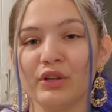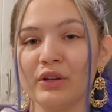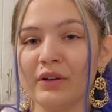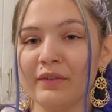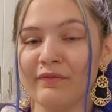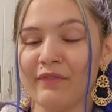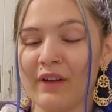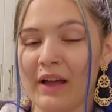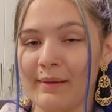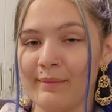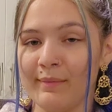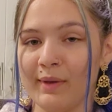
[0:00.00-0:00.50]
you
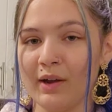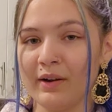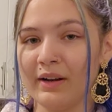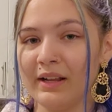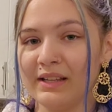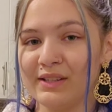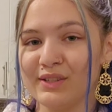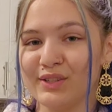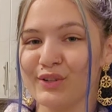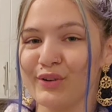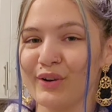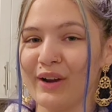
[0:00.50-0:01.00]
can find me on
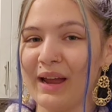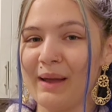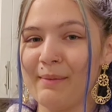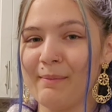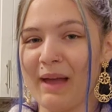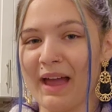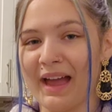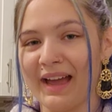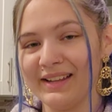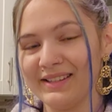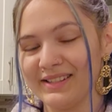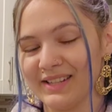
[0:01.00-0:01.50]

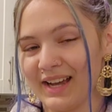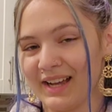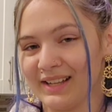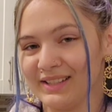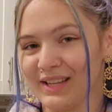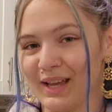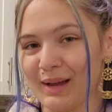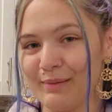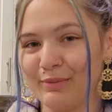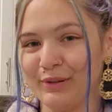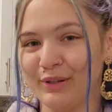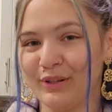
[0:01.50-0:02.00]
Instagram at
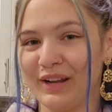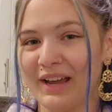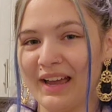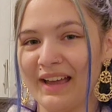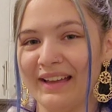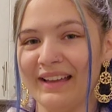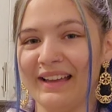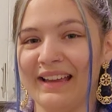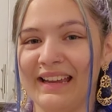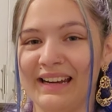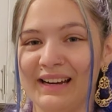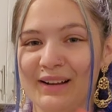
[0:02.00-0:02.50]

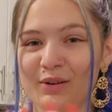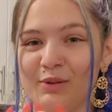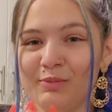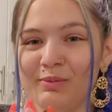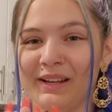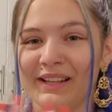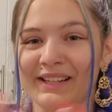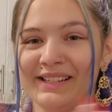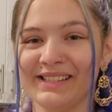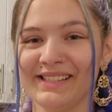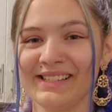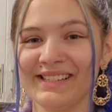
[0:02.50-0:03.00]
TataBuddha, and I'll
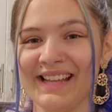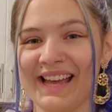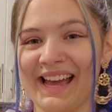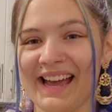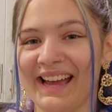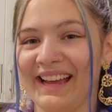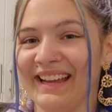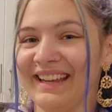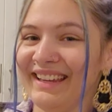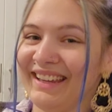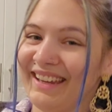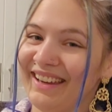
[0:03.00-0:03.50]
place
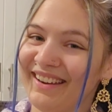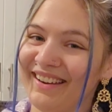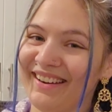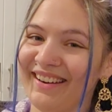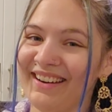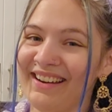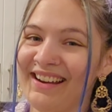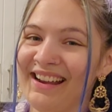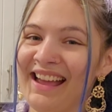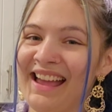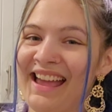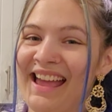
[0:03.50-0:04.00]
that
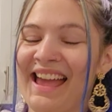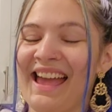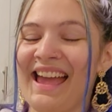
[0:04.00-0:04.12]
here.